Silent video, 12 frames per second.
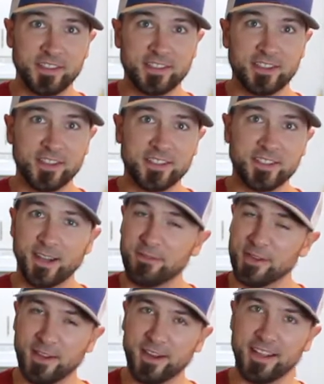It's good
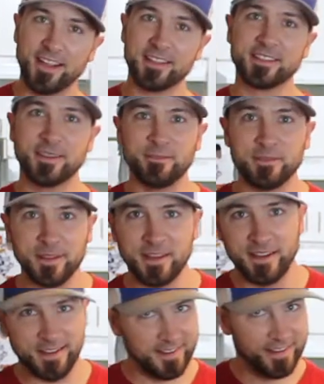stuff. You got to get some.
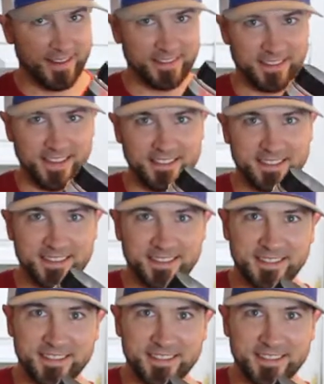Thanks guys.